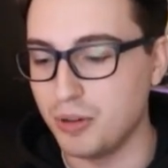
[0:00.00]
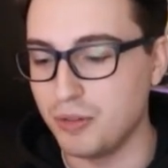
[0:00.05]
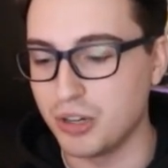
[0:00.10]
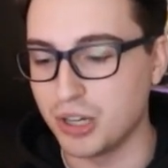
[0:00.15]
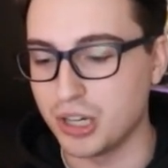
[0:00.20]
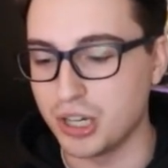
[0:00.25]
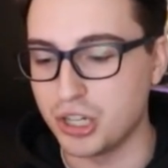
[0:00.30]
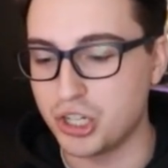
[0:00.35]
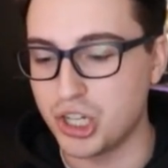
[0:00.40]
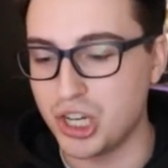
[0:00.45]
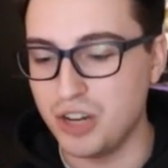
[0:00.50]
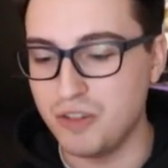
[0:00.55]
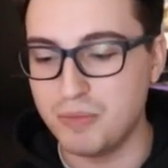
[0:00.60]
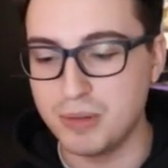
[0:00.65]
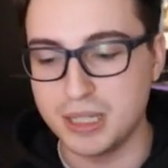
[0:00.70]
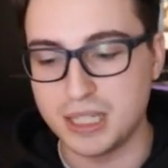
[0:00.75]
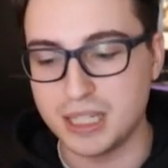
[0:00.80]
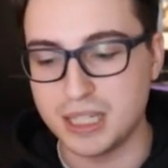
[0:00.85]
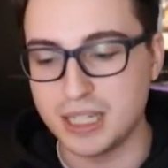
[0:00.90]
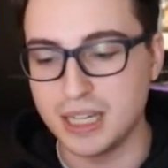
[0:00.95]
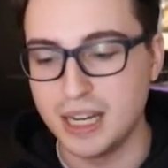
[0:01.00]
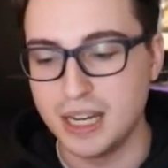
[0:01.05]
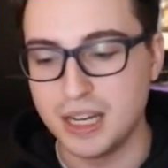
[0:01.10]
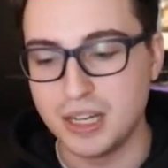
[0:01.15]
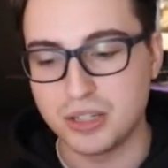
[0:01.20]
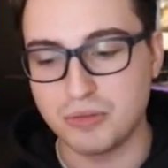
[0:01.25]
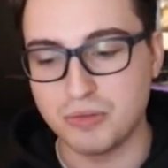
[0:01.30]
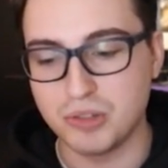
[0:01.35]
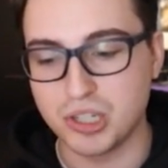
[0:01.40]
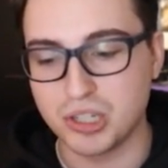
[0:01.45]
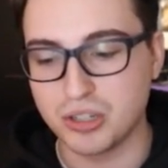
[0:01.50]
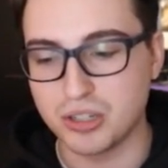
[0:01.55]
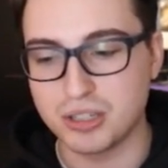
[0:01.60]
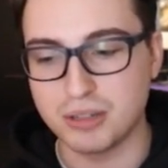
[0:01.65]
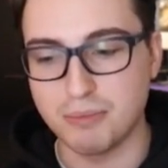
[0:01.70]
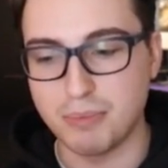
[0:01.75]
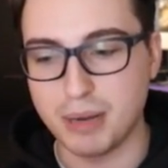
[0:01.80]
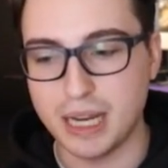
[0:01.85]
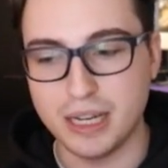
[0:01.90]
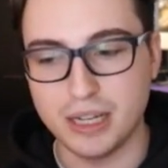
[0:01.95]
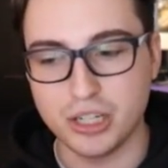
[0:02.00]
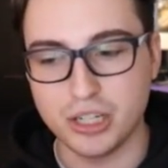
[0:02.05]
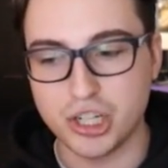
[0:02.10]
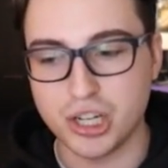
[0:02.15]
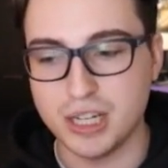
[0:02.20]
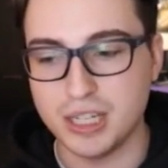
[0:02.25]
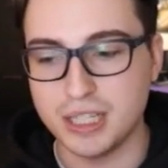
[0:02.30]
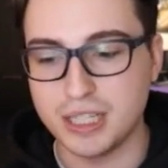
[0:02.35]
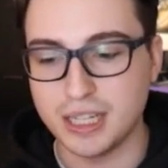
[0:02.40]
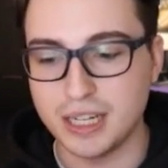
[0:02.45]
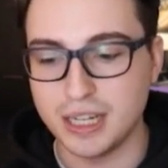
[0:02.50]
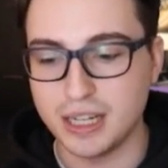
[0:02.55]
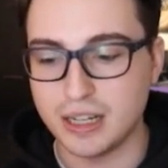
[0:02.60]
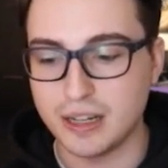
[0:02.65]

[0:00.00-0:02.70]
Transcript: We've got achievements. So we've just got some PNGs